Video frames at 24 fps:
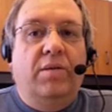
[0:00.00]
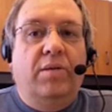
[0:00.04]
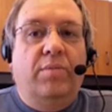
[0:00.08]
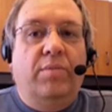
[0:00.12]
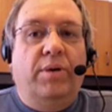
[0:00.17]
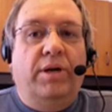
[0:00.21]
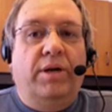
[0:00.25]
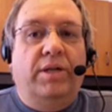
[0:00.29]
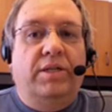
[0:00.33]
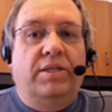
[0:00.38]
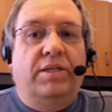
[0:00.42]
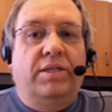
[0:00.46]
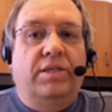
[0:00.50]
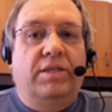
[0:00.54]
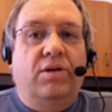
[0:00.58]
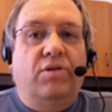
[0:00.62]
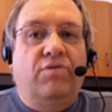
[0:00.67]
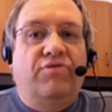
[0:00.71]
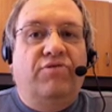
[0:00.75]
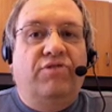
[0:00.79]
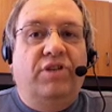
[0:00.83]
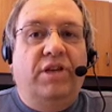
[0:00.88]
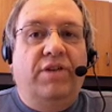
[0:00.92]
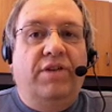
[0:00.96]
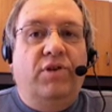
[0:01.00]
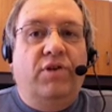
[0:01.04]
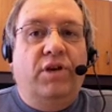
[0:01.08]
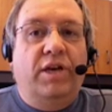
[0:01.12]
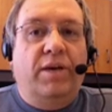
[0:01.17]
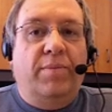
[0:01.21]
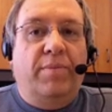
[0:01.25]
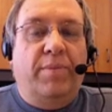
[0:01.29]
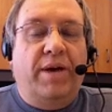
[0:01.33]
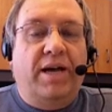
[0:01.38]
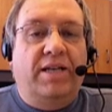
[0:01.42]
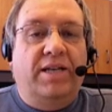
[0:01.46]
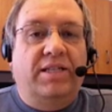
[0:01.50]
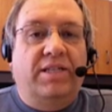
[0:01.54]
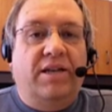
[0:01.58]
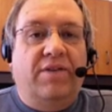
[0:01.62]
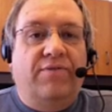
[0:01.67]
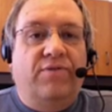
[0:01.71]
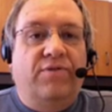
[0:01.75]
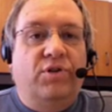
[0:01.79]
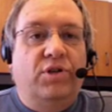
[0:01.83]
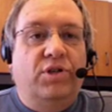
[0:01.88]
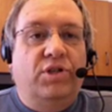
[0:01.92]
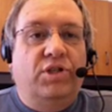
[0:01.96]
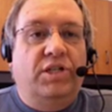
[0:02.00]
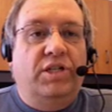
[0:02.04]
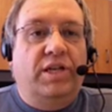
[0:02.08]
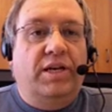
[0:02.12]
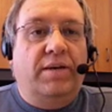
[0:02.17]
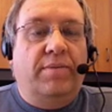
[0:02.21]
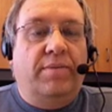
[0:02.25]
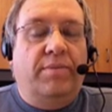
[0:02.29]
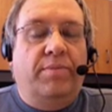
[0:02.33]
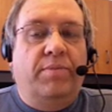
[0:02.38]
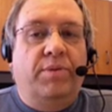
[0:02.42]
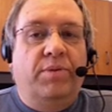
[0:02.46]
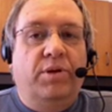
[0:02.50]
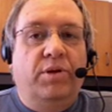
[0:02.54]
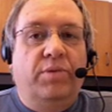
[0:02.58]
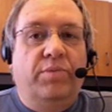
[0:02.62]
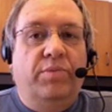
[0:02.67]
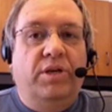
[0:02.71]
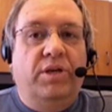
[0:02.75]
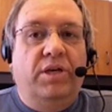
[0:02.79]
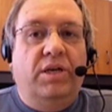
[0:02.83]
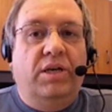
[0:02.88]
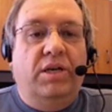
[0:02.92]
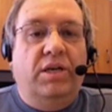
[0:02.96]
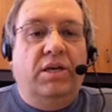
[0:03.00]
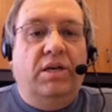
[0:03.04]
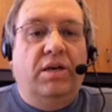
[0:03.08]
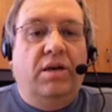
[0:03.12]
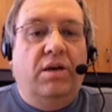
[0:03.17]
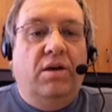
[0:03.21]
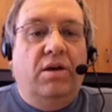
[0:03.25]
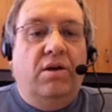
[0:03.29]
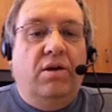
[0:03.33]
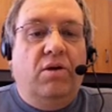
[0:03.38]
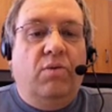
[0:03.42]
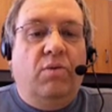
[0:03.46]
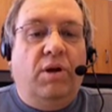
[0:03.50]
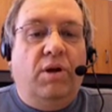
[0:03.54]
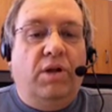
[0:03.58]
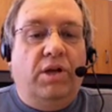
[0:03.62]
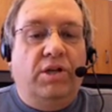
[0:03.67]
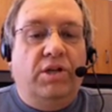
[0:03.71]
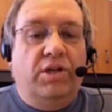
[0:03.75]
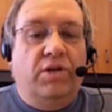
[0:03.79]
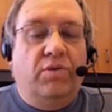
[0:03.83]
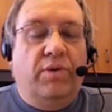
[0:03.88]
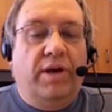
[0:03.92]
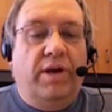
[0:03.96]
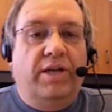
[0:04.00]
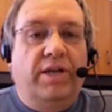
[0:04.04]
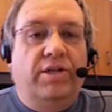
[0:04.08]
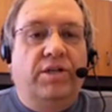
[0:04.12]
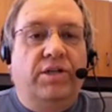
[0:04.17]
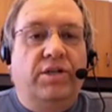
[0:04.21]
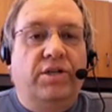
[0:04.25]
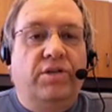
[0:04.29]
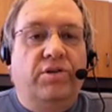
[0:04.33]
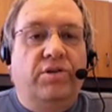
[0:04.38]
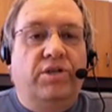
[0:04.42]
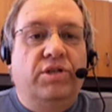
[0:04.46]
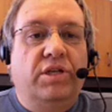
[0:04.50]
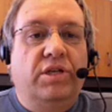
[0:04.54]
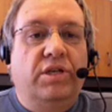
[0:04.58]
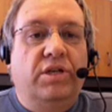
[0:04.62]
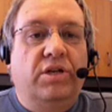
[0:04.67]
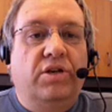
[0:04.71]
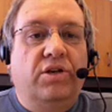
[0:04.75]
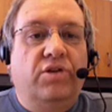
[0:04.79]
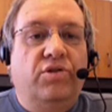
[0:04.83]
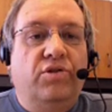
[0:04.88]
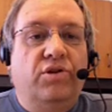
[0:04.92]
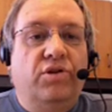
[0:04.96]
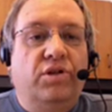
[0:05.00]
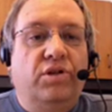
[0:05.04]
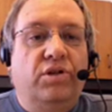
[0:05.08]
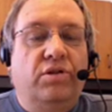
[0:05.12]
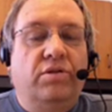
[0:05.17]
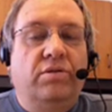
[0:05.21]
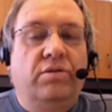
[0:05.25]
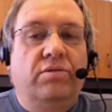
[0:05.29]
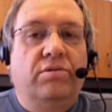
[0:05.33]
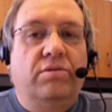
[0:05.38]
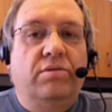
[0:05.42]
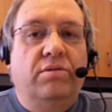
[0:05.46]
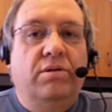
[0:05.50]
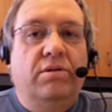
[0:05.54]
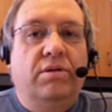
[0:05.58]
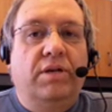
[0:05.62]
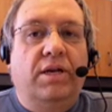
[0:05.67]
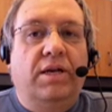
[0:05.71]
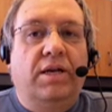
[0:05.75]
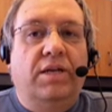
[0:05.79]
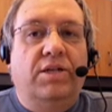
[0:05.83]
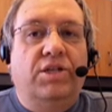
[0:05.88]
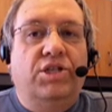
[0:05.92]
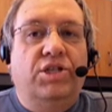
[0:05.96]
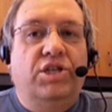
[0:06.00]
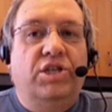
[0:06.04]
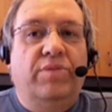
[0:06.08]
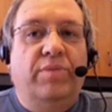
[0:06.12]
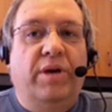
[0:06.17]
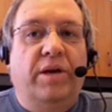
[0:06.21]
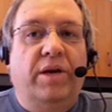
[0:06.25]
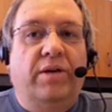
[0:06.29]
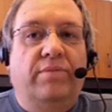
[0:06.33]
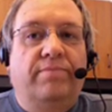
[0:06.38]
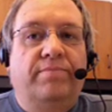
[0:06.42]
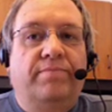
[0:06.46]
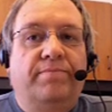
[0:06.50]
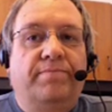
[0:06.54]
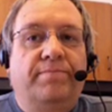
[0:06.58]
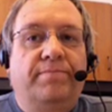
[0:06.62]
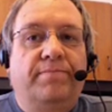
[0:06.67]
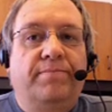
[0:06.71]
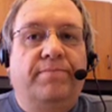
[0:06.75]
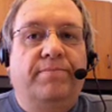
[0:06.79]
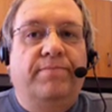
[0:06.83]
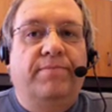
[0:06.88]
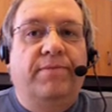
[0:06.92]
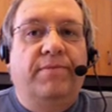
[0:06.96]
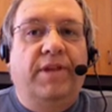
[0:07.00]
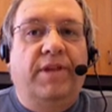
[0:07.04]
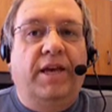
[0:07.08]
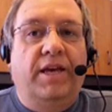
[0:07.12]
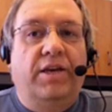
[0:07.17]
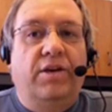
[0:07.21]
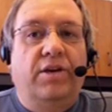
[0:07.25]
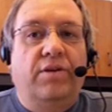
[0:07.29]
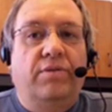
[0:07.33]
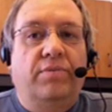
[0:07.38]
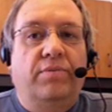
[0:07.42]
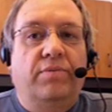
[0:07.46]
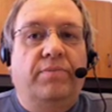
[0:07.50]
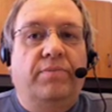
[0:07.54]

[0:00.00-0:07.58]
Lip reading: But hopefully if you can get past that first step, you'll be well on your way to using Google and Gmail. Thank you.